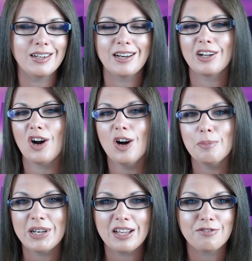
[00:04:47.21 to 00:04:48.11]
and
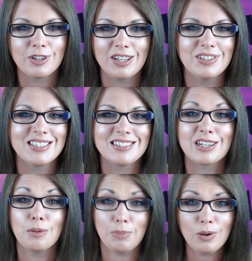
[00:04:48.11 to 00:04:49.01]
accommodate forgiveness as a
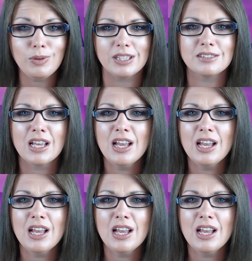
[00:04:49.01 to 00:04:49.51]
component